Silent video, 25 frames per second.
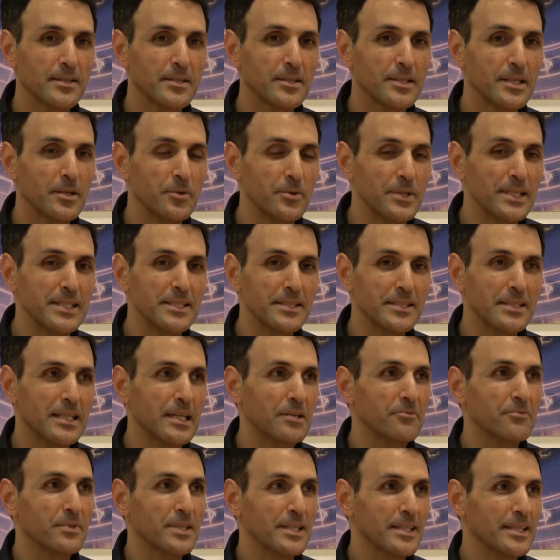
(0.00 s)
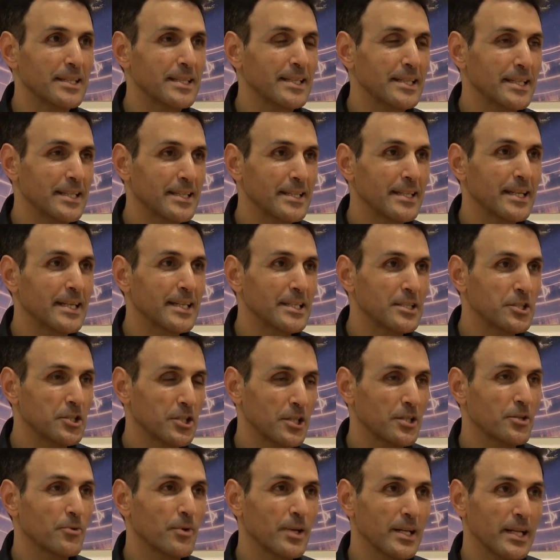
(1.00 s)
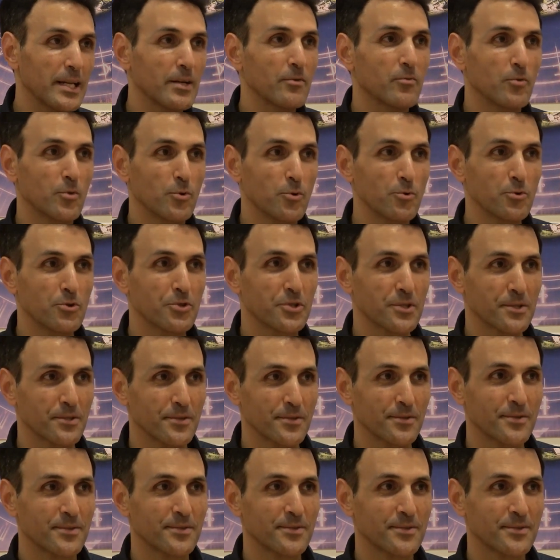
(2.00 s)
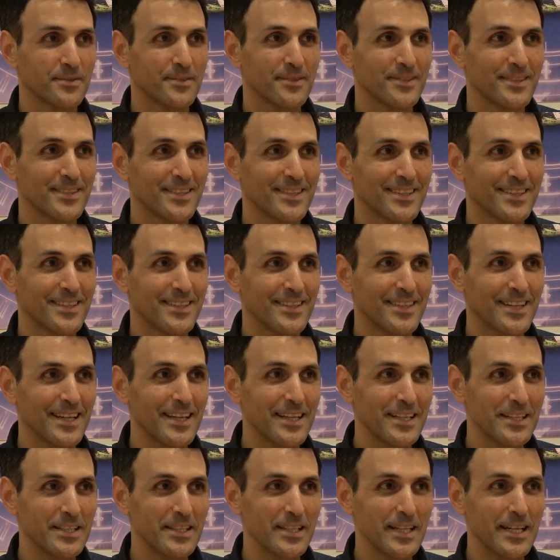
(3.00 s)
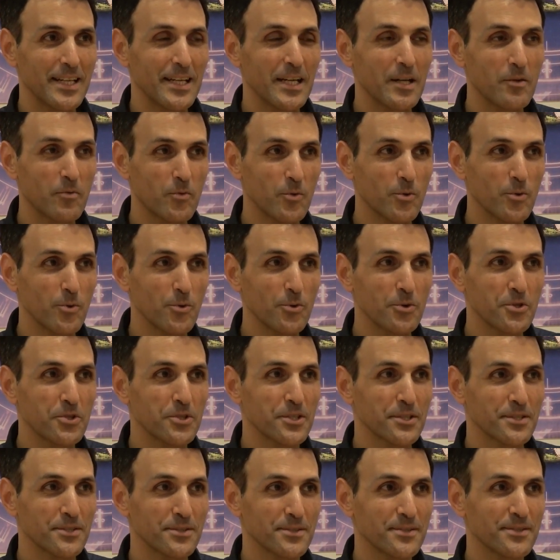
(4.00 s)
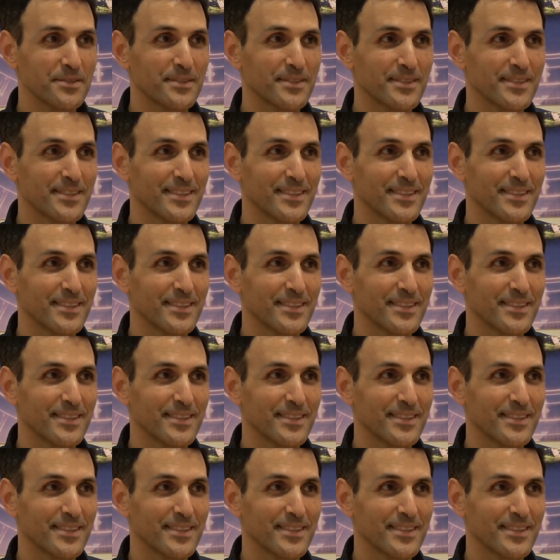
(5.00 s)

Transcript: there is definitely a general evolution, and the evolution